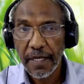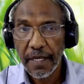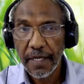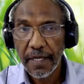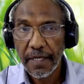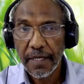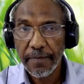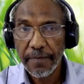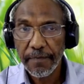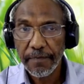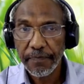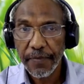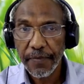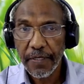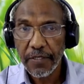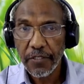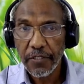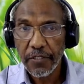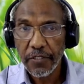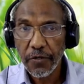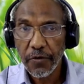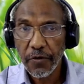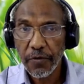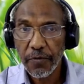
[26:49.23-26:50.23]
Um,
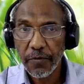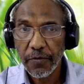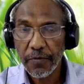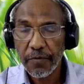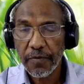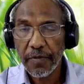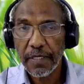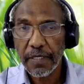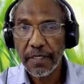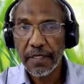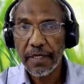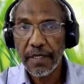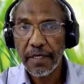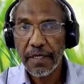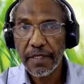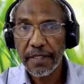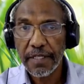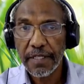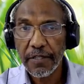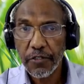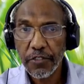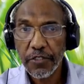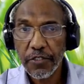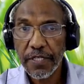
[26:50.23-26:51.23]
so
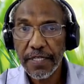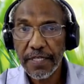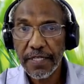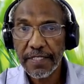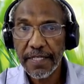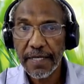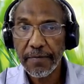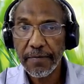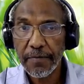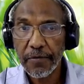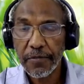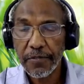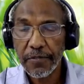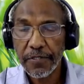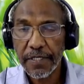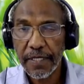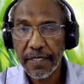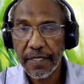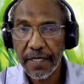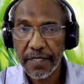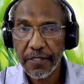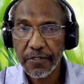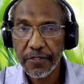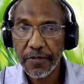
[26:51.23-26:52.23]
those two examples
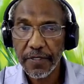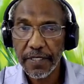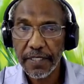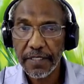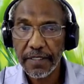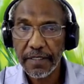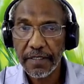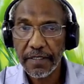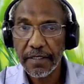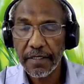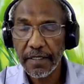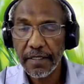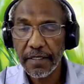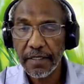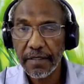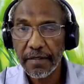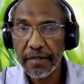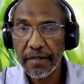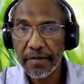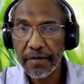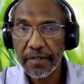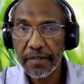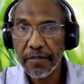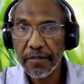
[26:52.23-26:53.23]
are actually uh,
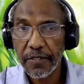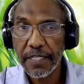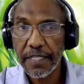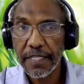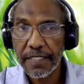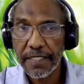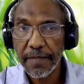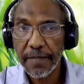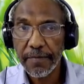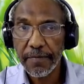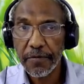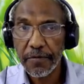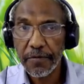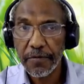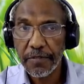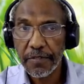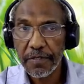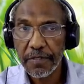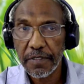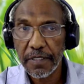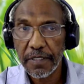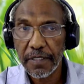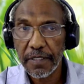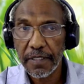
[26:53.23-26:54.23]
good
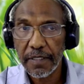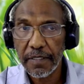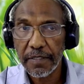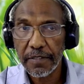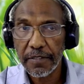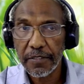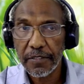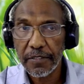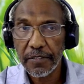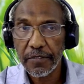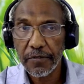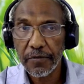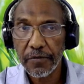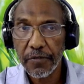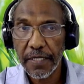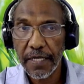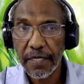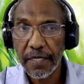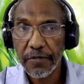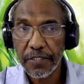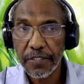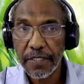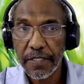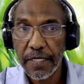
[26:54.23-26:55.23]
examples uh, to
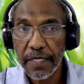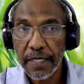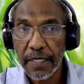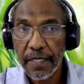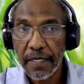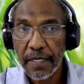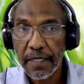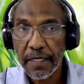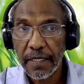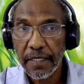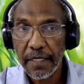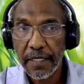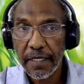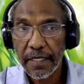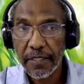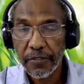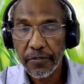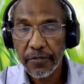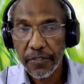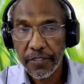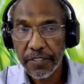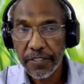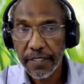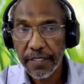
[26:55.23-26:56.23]
allow us uh,
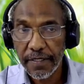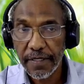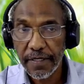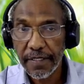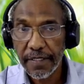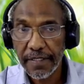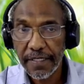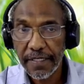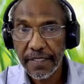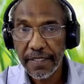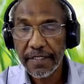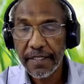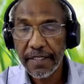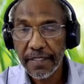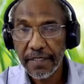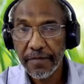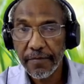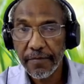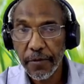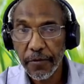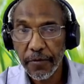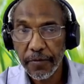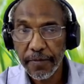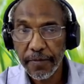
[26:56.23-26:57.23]
to interrogate the data in
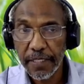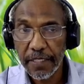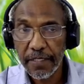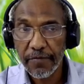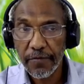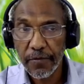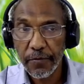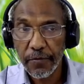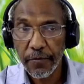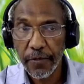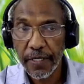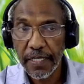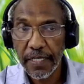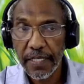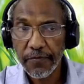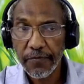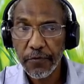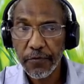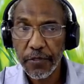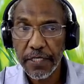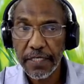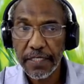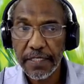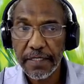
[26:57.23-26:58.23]
a more meaningful way.
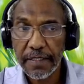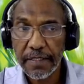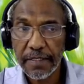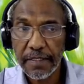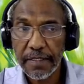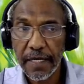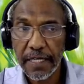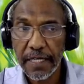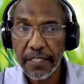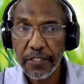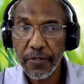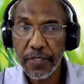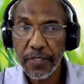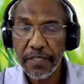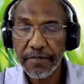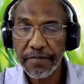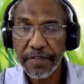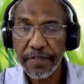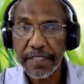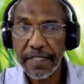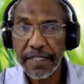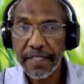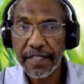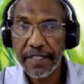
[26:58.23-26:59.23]
If we actually
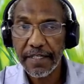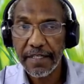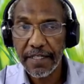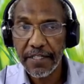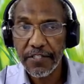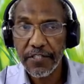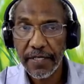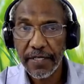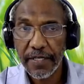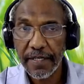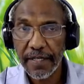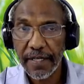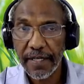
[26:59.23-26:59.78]
fit a regression